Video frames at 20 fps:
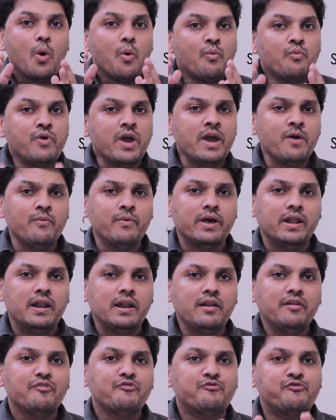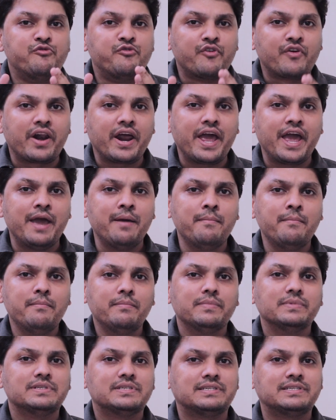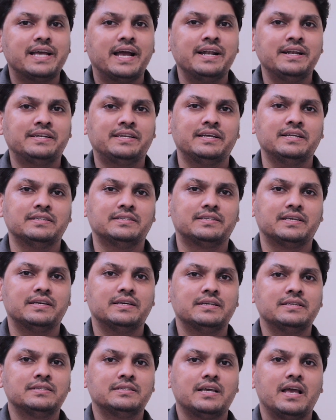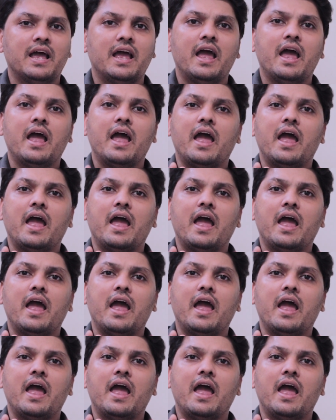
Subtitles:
we will frame sentences